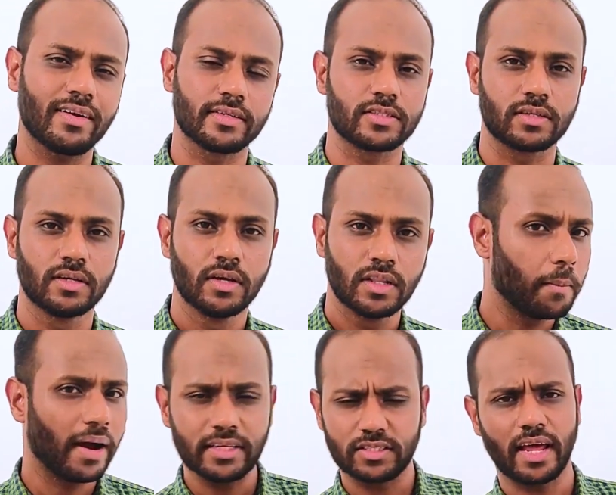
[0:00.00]
it is. The
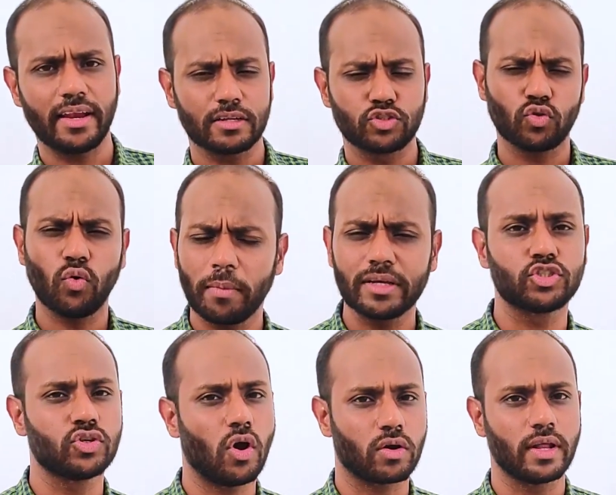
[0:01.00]
bystander so much
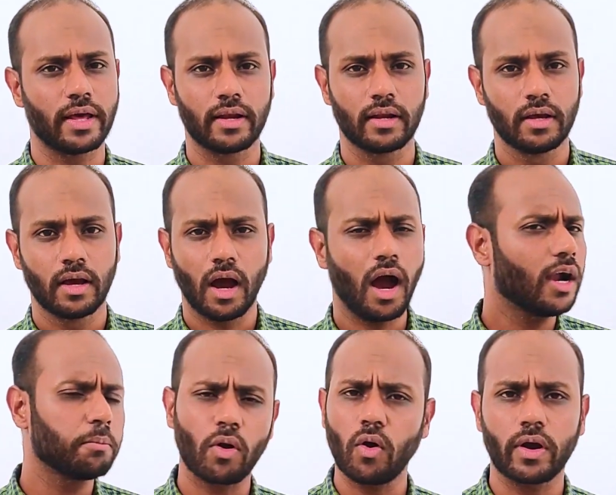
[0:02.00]
shocked,
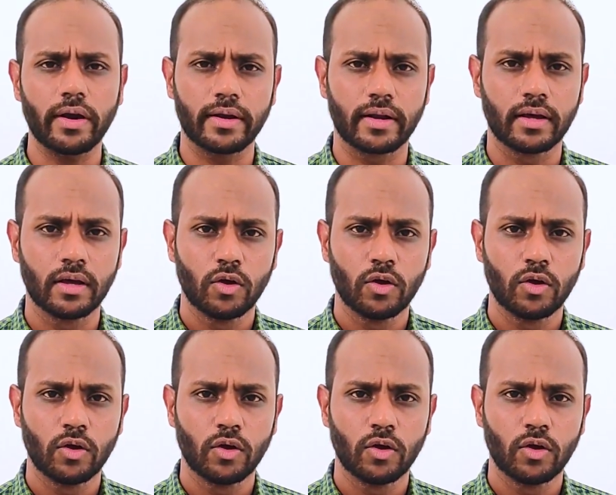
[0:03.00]
heartbroken.